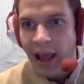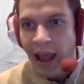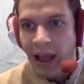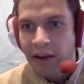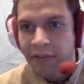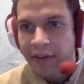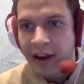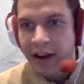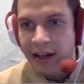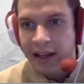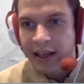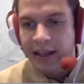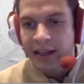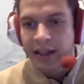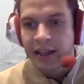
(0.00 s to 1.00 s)
And
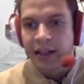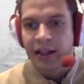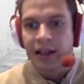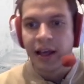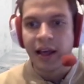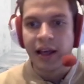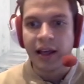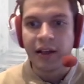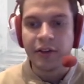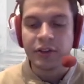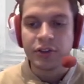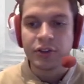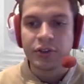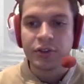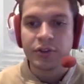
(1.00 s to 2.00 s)
finally, uh,
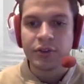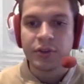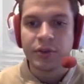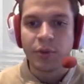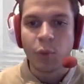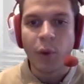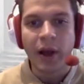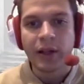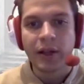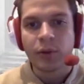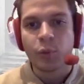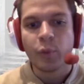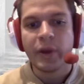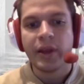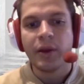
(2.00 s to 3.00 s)
what
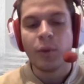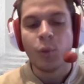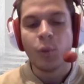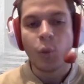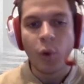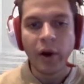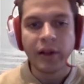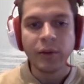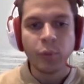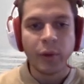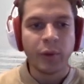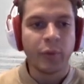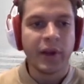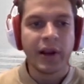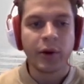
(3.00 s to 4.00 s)
we want when
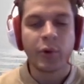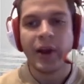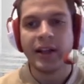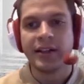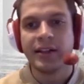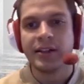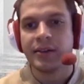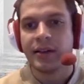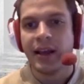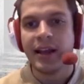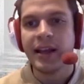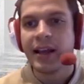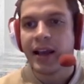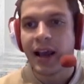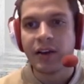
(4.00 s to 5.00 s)
we are creating
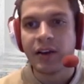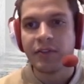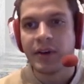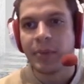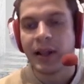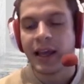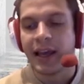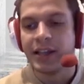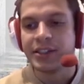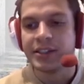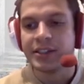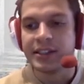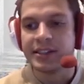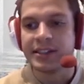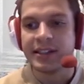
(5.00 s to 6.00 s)
any kind of
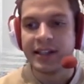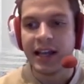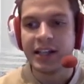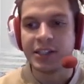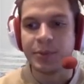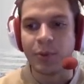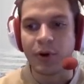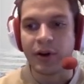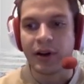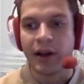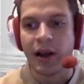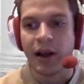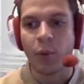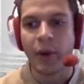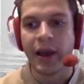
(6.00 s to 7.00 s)
application it's a dashboard
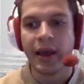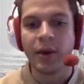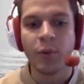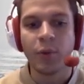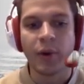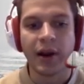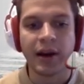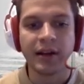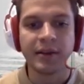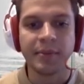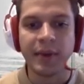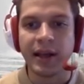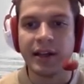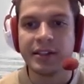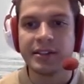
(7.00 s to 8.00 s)
a way where the
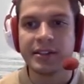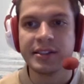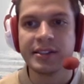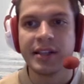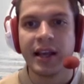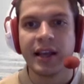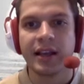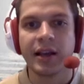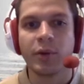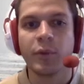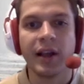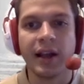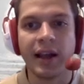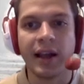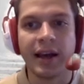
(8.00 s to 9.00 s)
managers can
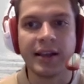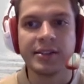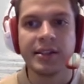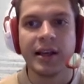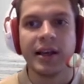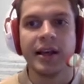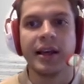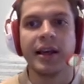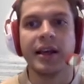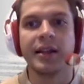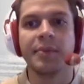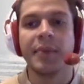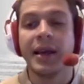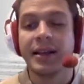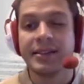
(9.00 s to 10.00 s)
realize
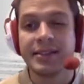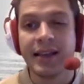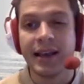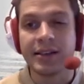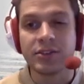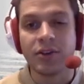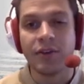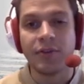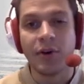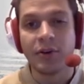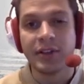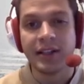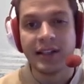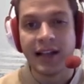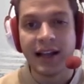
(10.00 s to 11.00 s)
and make sense of all
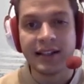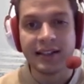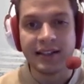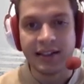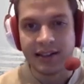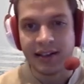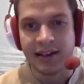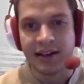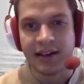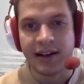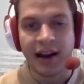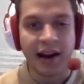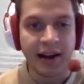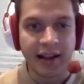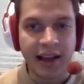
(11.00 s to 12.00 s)
the data that they
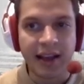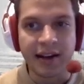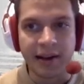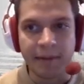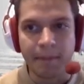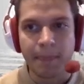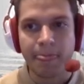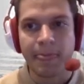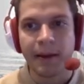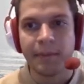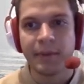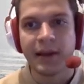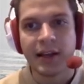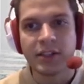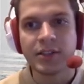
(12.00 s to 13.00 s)
are getting
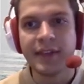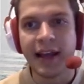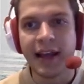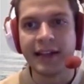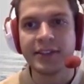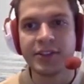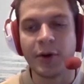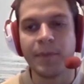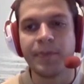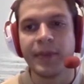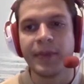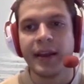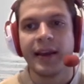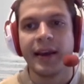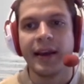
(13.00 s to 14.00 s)
because of that. So
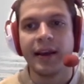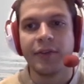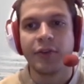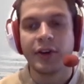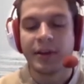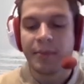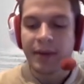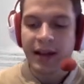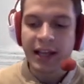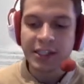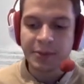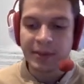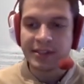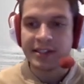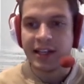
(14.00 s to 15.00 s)
uh, for the
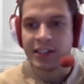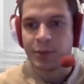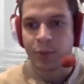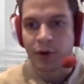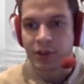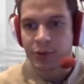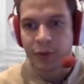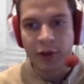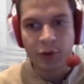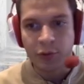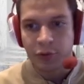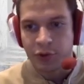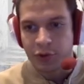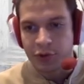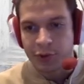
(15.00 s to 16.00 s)
management dashboards, we
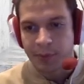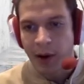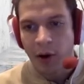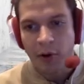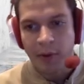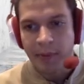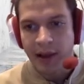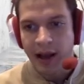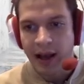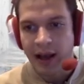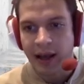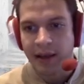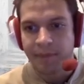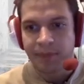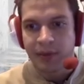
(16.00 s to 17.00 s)
could use Power
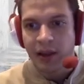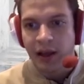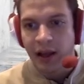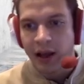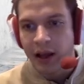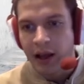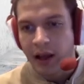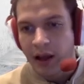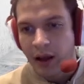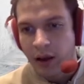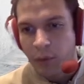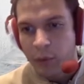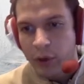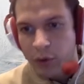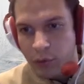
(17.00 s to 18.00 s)
BI,
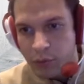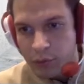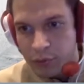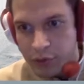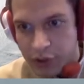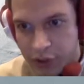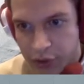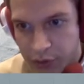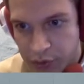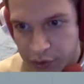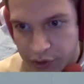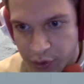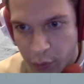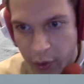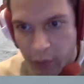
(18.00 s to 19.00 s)
uh, we could
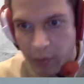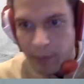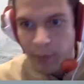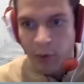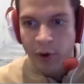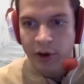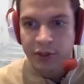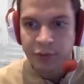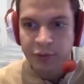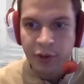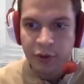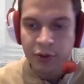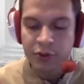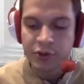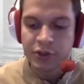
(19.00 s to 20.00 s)
use quick reports, we
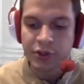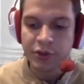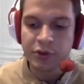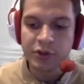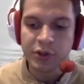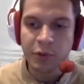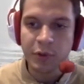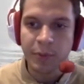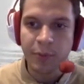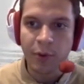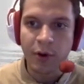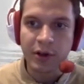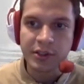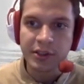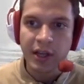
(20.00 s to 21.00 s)
can use custom
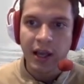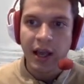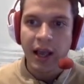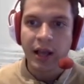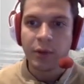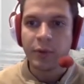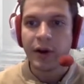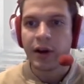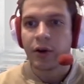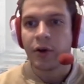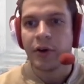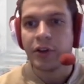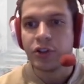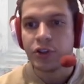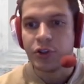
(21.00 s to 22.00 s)
reports, and we are
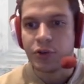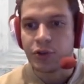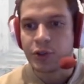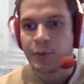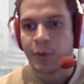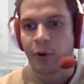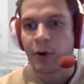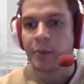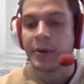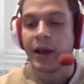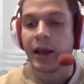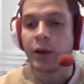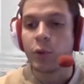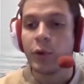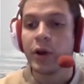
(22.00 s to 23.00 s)
going to use Power
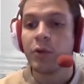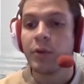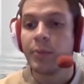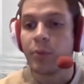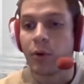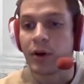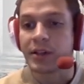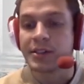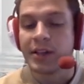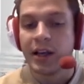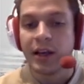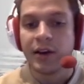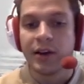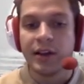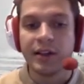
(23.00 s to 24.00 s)
BI quick reports
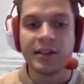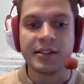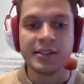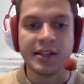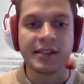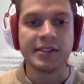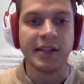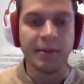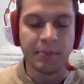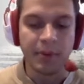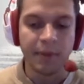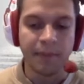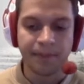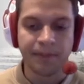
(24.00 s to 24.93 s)
in this example.